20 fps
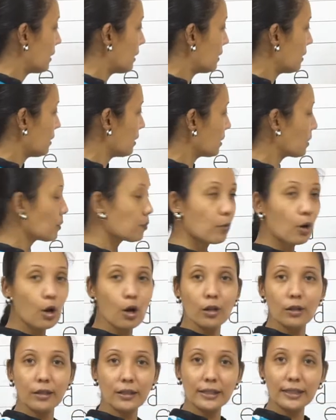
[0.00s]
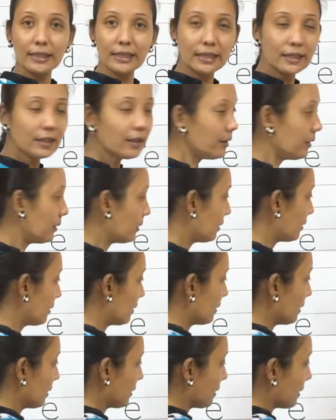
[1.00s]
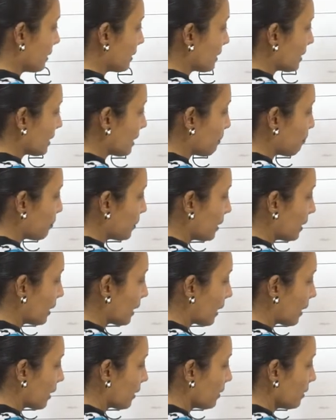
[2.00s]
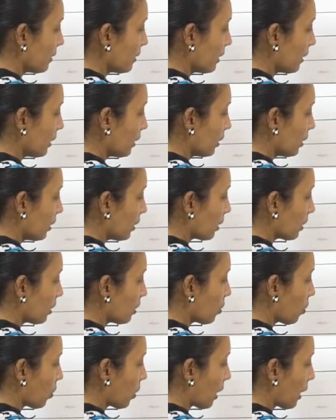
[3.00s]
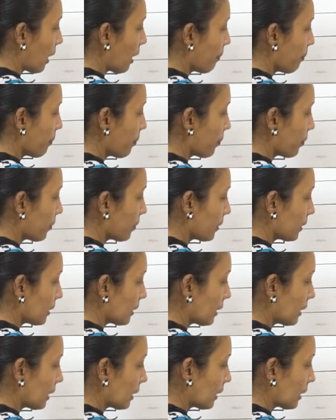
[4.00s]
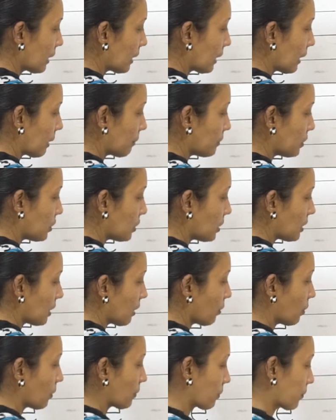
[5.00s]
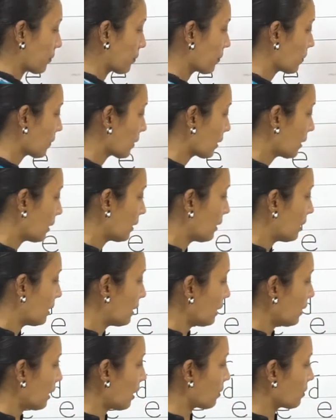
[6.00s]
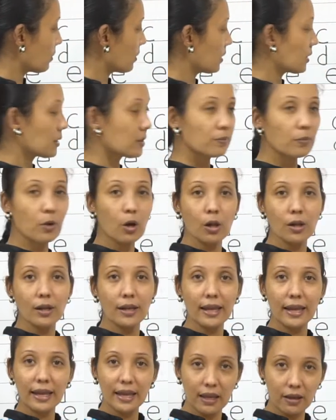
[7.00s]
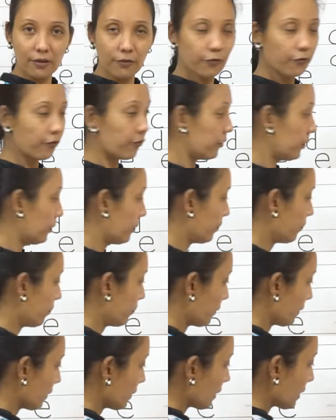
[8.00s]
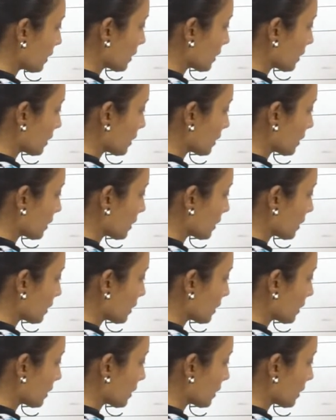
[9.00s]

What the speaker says: Small e, slipping line, go up, come down. Now small f, a